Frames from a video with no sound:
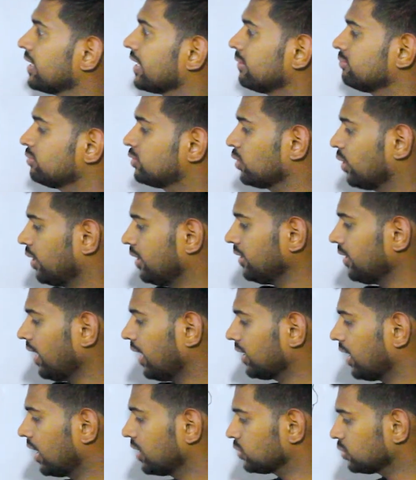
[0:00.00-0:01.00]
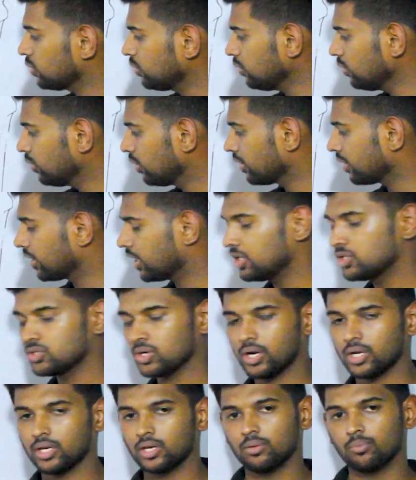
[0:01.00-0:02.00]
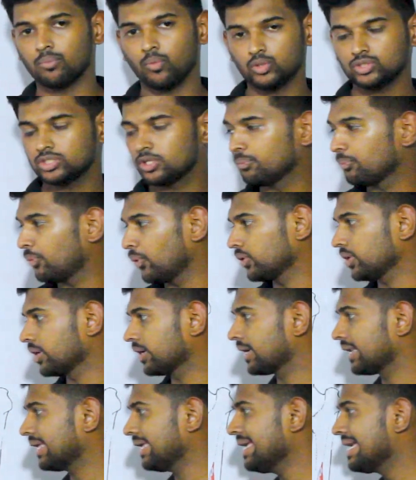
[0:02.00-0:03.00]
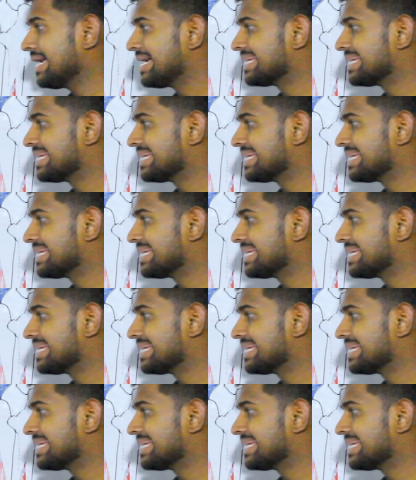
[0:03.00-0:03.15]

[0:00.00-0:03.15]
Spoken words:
the hip joint and also knee joint. Most importantly,